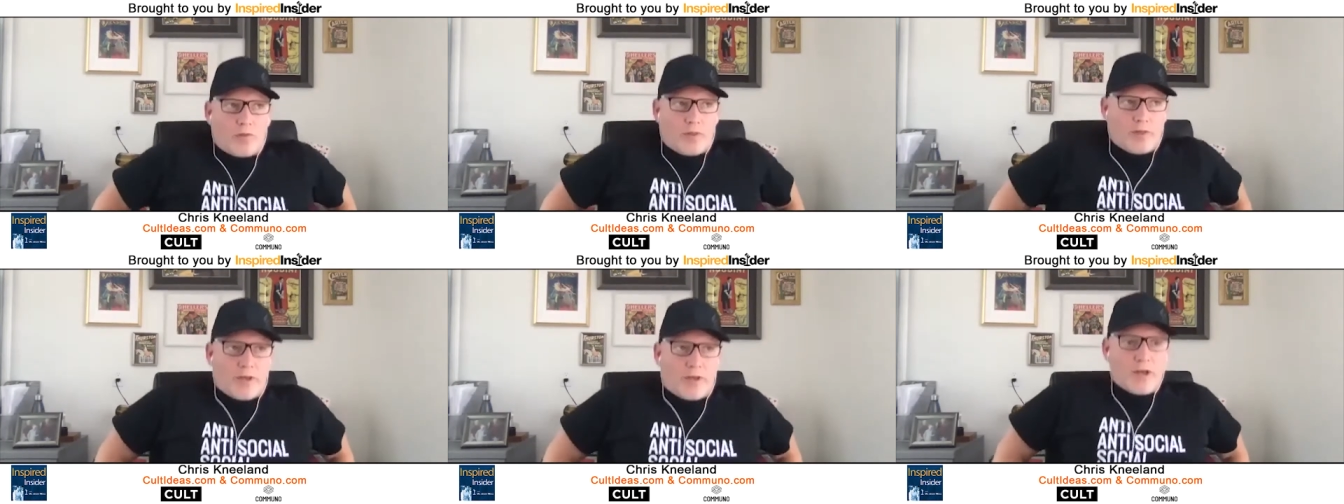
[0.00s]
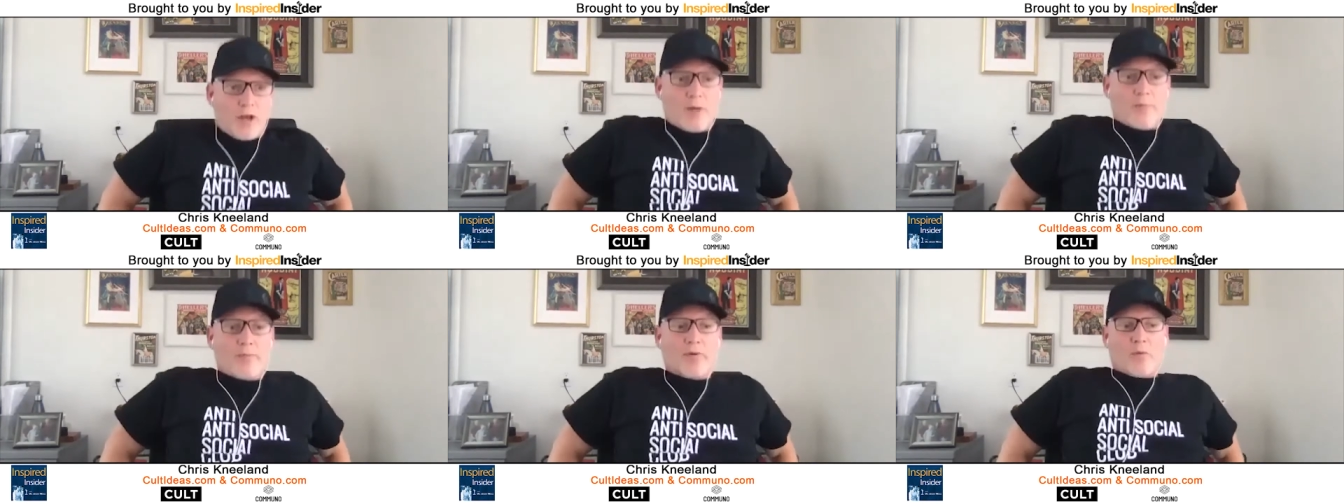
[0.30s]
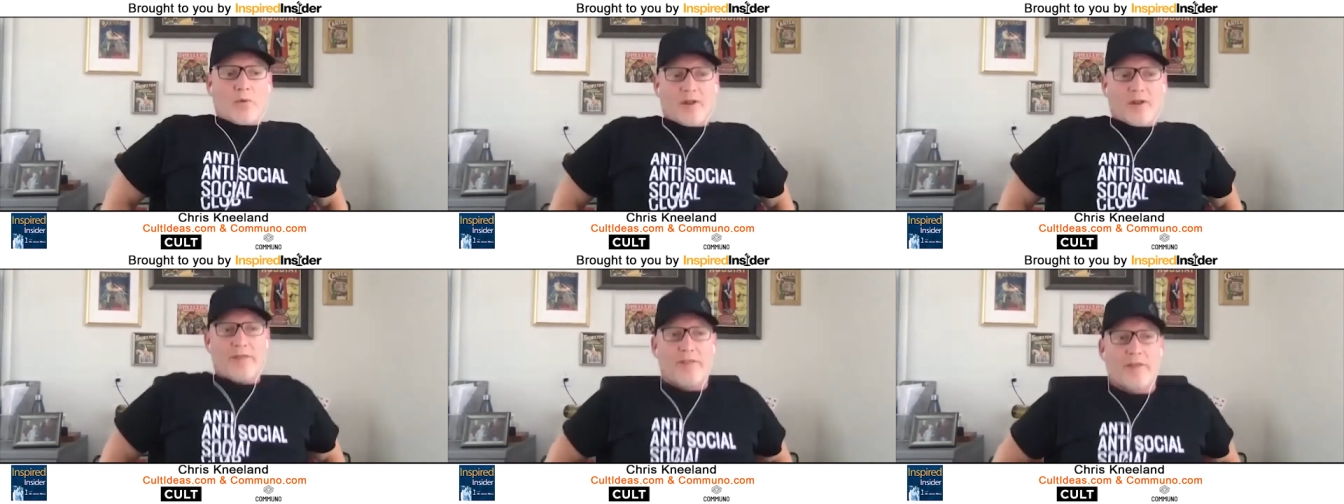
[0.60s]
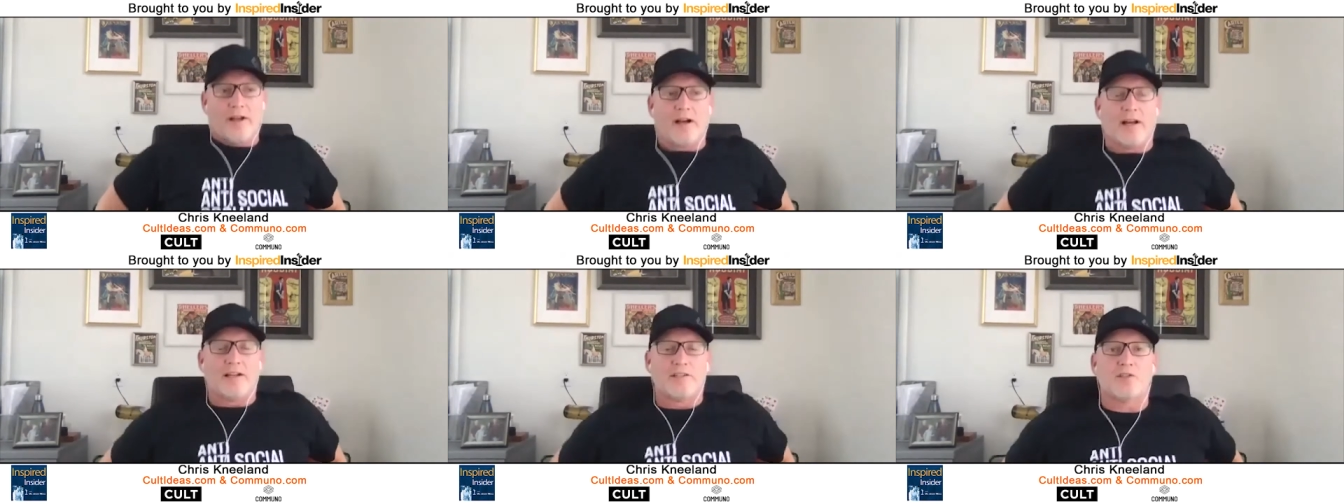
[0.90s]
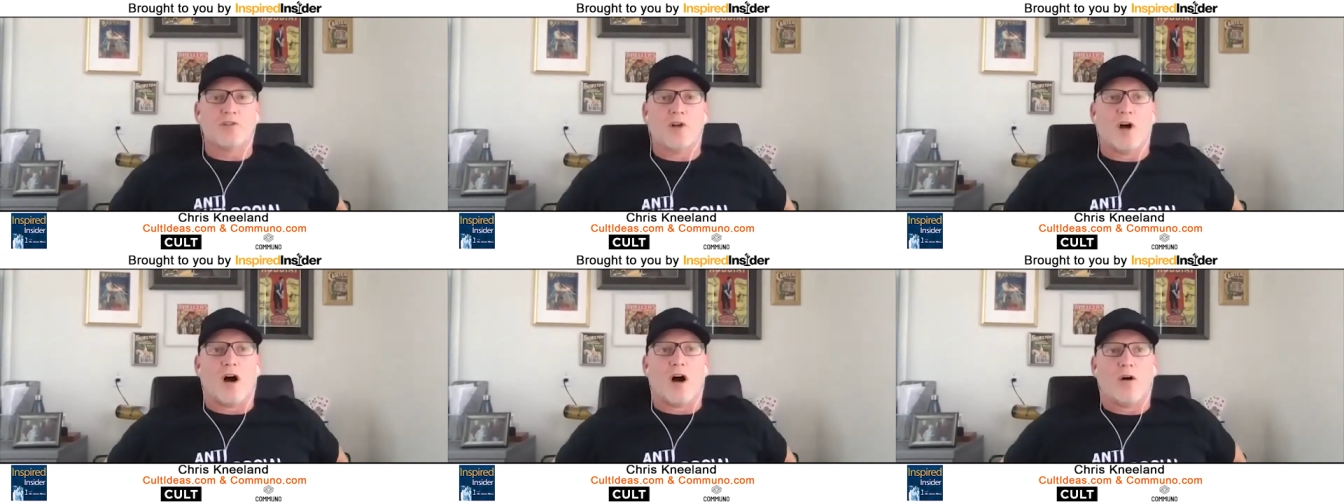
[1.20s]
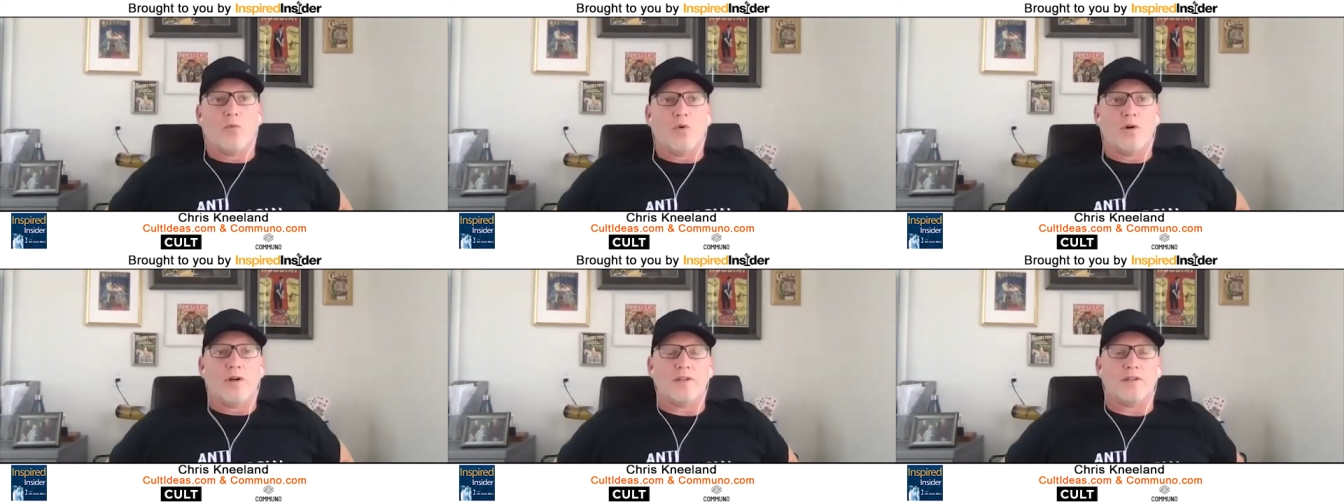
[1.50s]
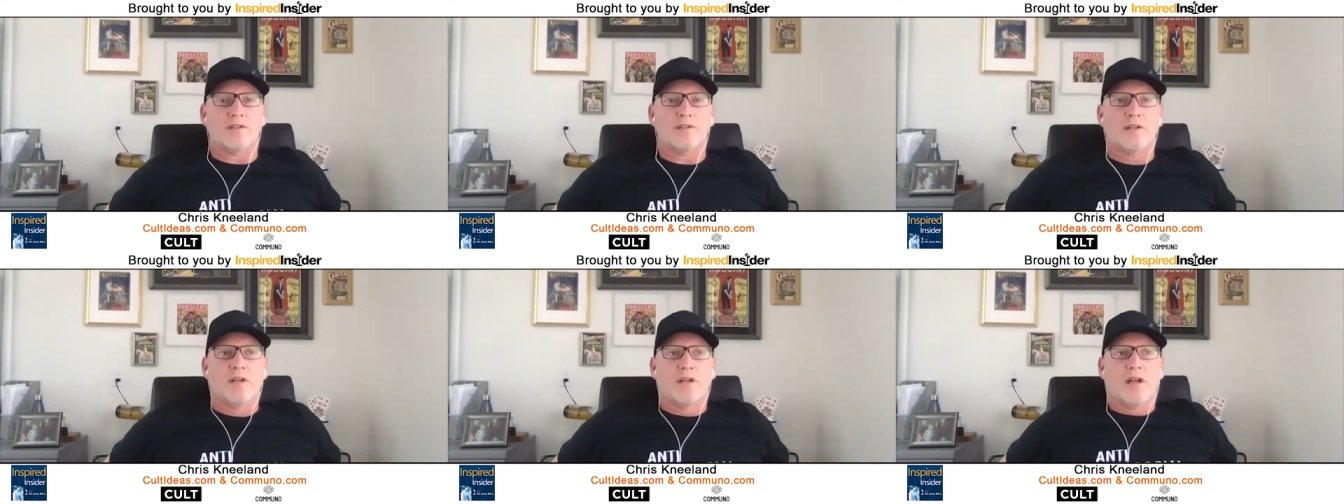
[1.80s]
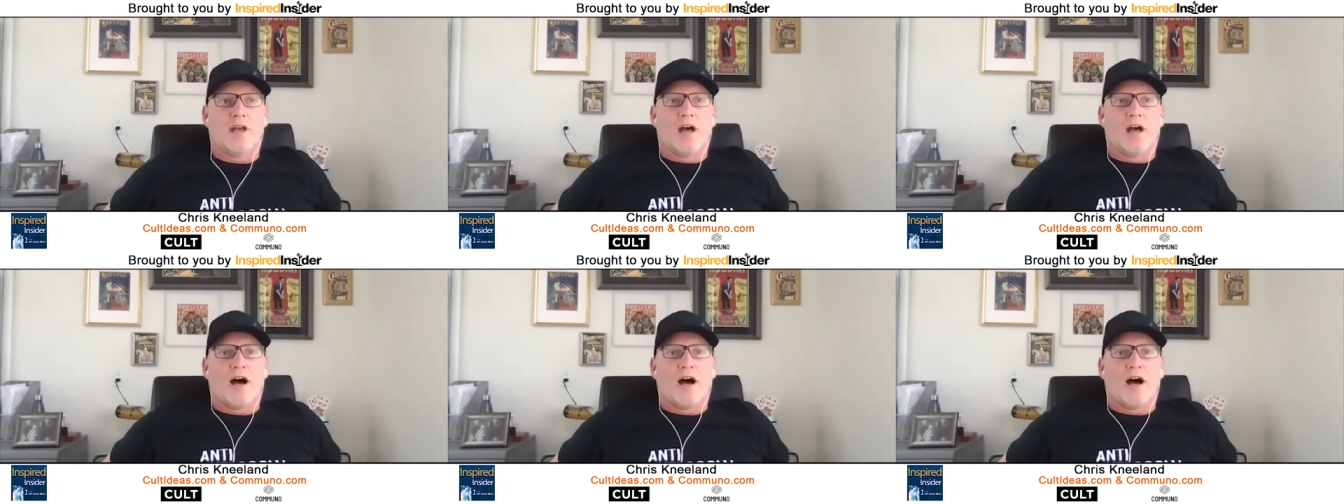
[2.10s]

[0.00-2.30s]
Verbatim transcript: The number one thing I saw was